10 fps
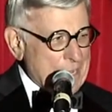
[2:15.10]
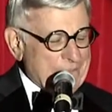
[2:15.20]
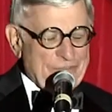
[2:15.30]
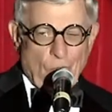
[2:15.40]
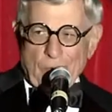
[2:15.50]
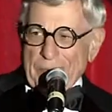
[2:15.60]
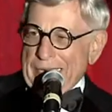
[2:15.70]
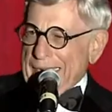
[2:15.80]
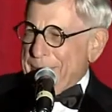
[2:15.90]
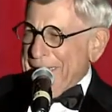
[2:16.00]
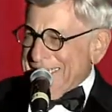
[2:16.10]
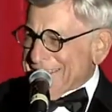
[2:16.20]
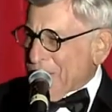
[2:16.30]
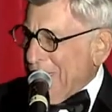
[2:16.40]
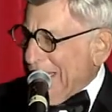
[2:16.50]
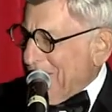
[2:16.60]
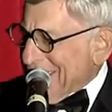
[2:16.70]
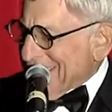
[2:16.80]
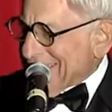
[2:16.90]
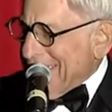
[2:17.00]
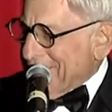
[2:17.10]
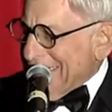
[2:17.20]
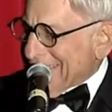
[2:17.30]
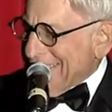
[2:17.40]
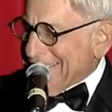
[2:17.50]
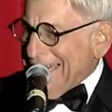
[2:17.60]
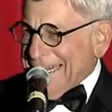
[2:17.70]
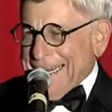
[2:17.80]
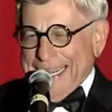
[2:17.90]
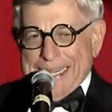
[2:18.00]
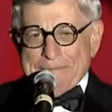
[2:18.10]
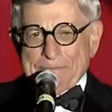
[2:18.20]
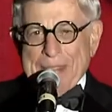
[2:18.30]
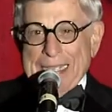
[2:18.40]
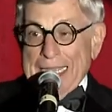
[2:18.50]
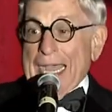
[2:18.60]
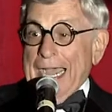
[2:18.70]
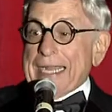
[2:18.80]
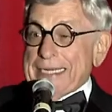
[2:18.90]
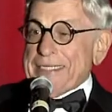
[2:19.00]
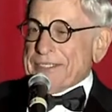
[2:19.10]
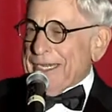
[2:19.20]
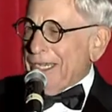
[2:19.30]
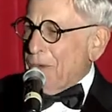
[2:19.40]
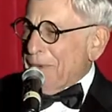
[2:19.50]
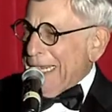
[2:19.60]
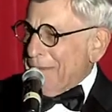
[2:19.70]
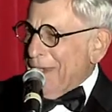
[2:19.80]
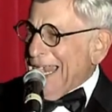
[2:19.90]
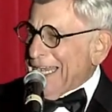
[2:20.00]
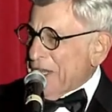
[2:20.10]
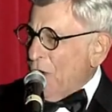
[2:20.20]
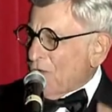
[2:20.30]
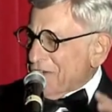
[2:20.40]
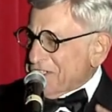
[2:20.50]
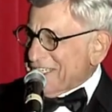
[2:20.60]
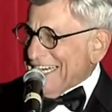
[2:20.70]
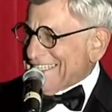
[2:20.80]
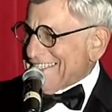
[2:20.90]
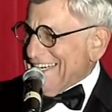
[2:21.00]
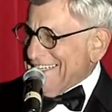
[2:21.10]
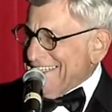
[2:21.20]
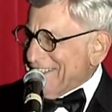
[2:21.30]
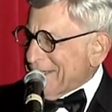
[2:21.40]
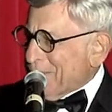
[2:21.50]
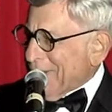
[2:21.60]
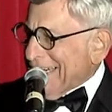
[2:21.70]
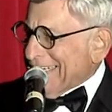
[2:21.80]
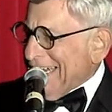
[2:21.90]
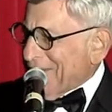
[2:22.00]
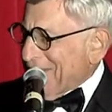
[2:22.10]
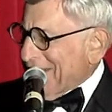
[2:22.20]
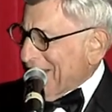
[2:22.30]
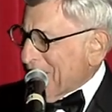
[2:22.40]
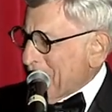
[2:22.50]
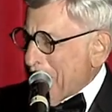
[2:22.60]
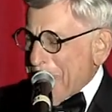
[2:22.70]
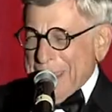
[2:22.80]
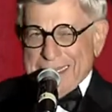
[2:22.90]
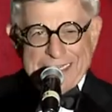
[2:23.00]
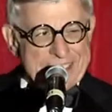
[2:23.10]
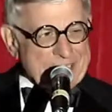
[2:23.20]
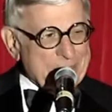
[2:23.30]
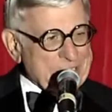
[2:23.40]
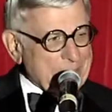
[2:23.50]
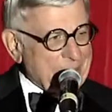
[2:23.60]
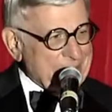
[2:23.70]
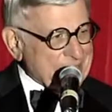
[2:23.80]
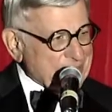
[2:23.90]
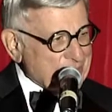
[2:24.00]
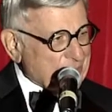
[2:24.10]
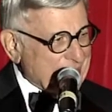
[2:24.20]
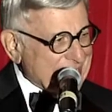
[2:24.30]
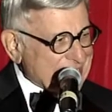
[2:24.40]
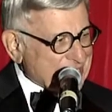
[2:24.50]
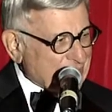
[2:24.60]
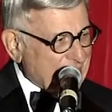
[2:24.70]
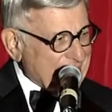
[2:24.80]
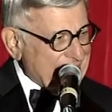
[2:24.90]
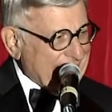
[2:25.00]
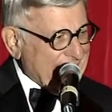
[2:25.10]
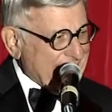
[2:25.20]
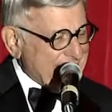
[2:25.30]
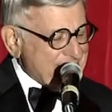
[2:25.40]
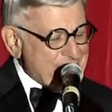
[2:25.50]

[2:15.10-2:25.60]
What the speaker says: Before he passed away, I went to see him, and I said, Doc, I need your help. I'm highly oversexed. I need you to bring it down a little. He said, Mr. Burns, at your age, it's all in your head.